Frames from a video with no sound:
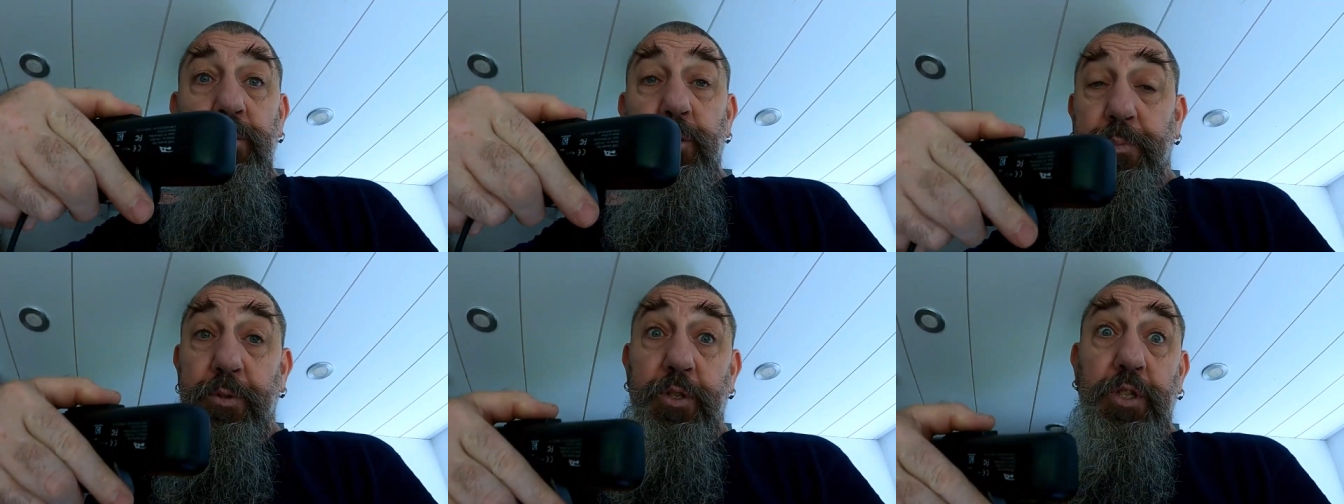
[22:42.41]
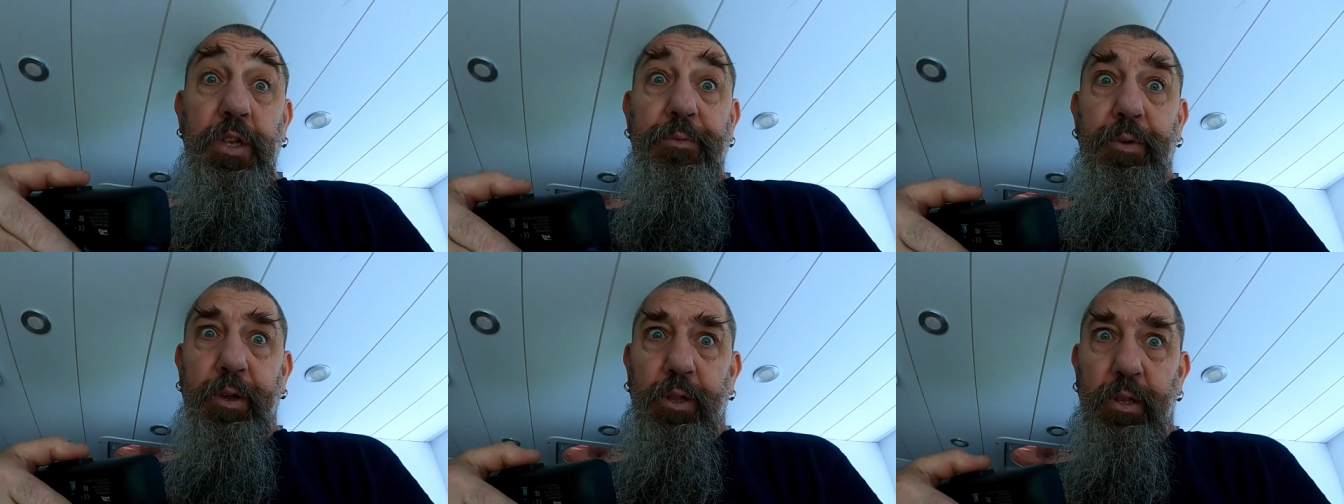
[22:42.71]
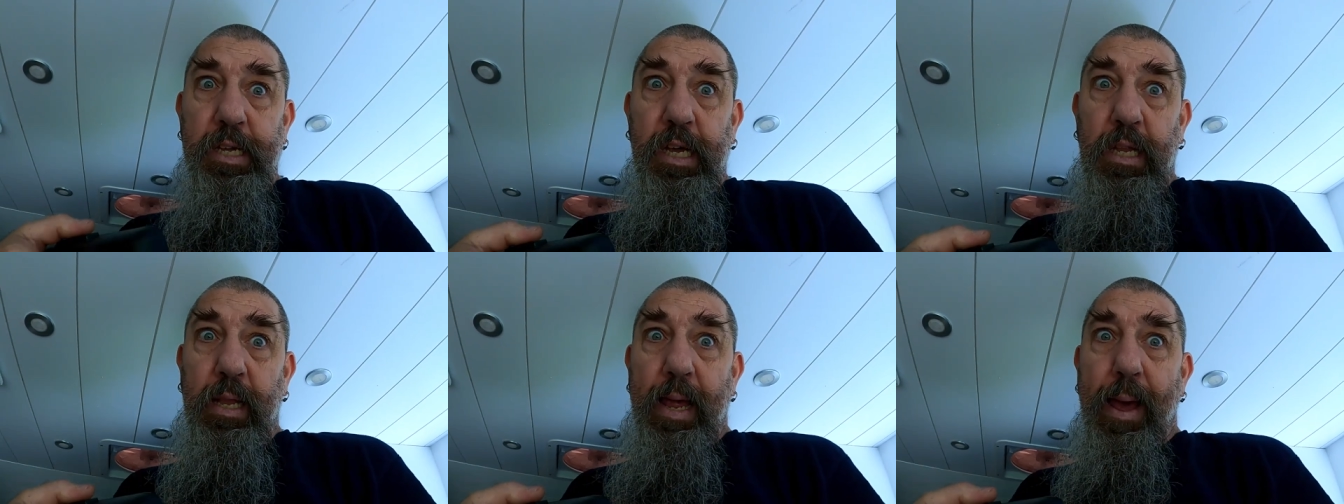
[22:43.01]

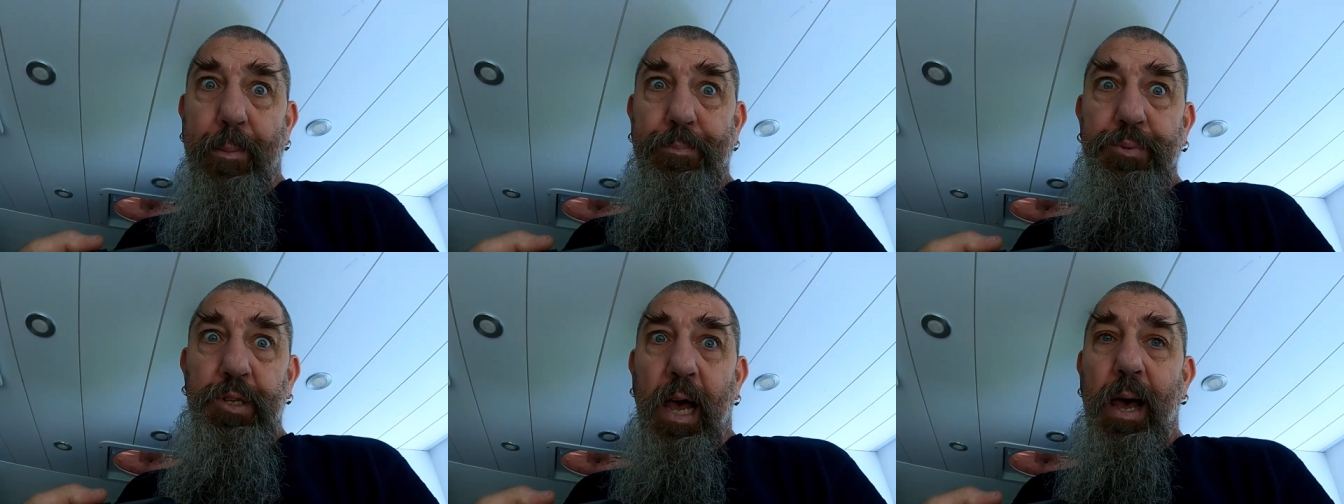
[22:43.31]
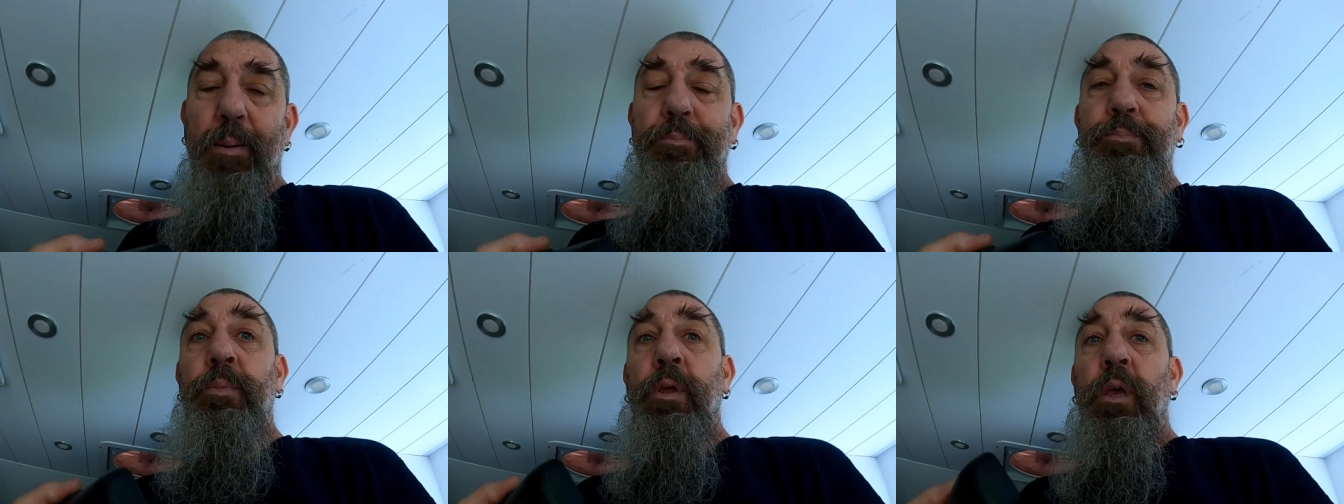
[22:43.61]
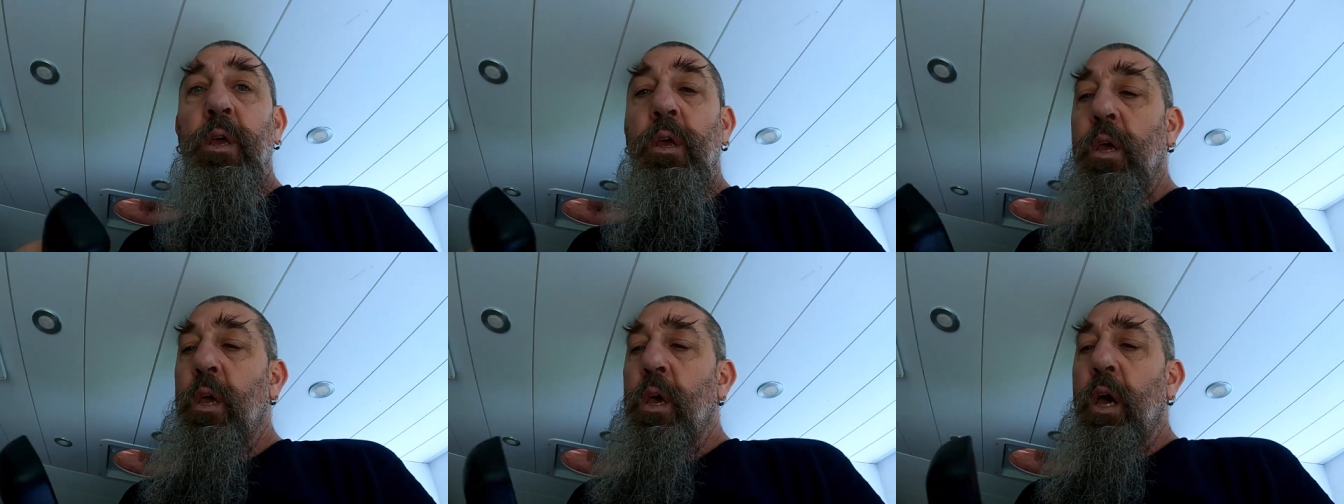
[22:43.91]
specifically a laptop,
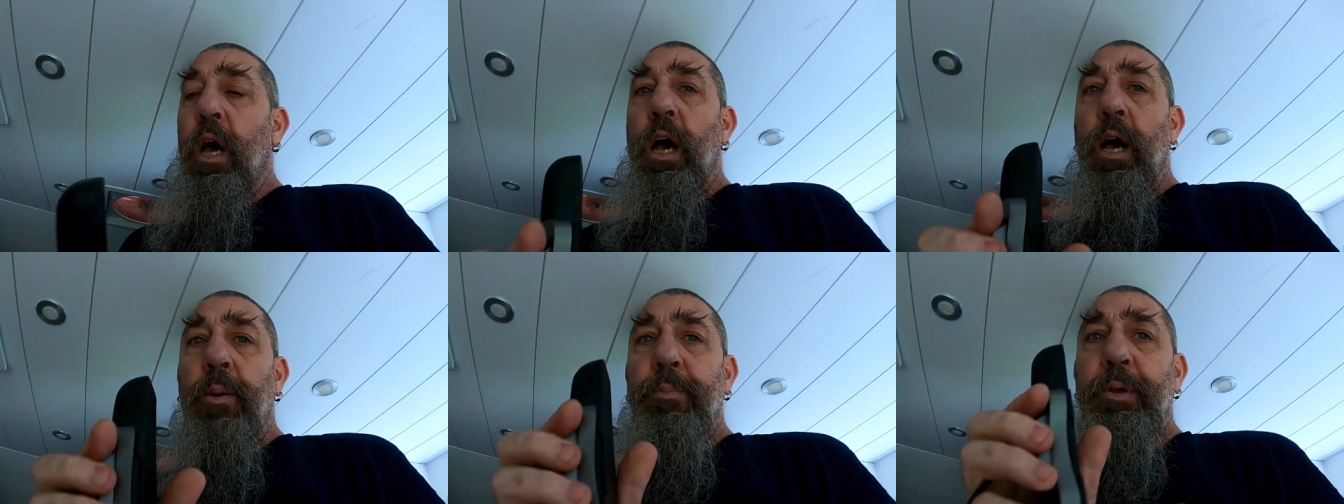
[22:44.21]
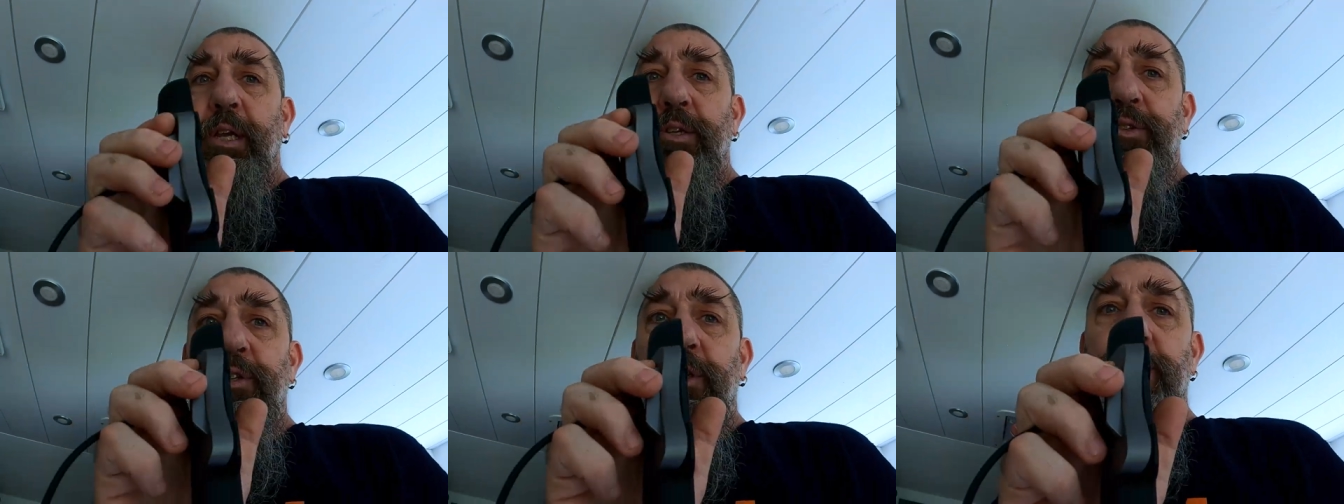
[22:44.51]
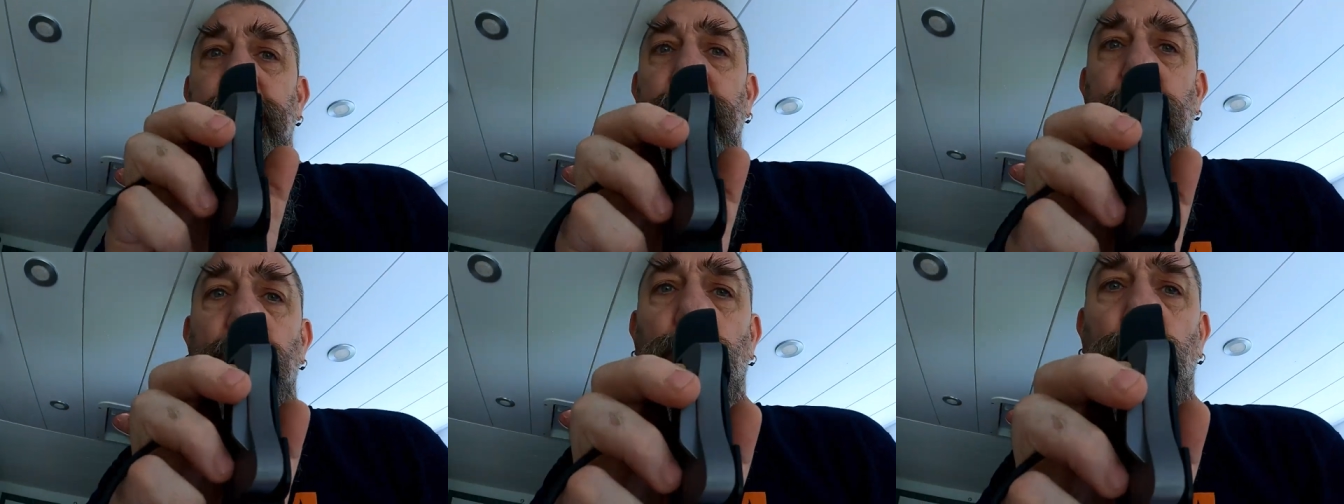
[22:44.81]
because
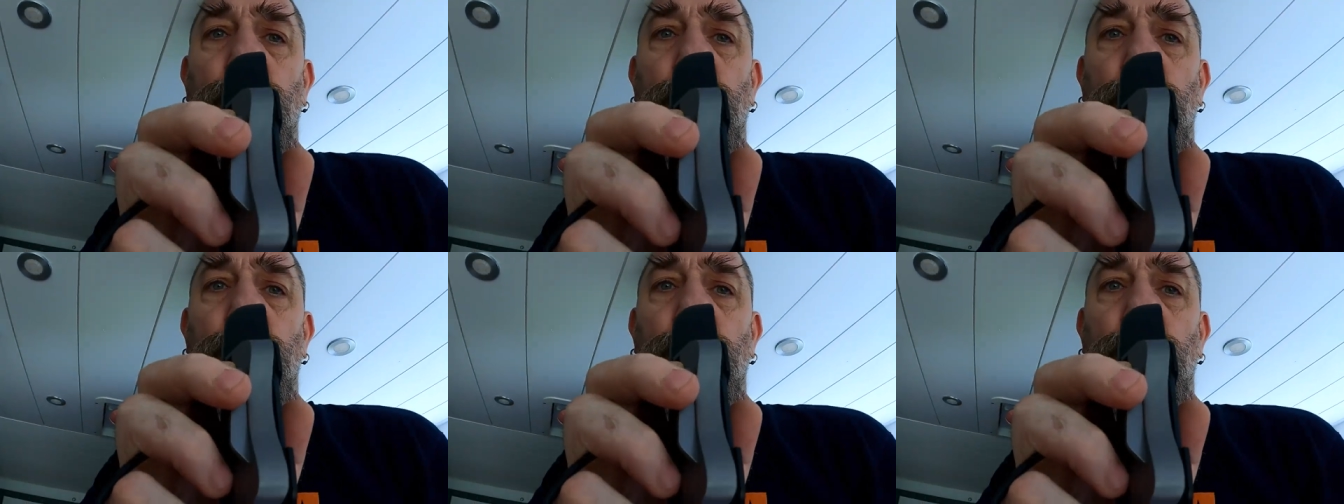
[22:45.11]
it's